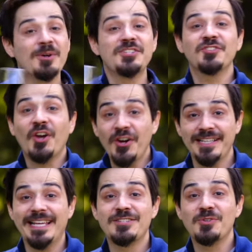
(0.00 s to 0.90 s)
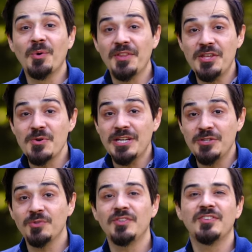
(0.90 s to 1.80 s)
which is currently a tool that you
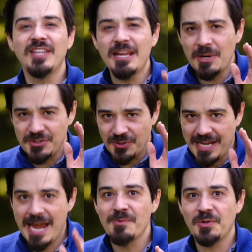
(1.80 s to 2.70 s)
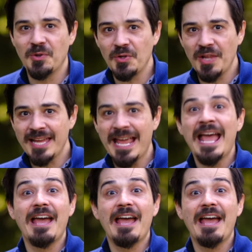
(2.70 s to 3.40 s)
can use to see what your game would look like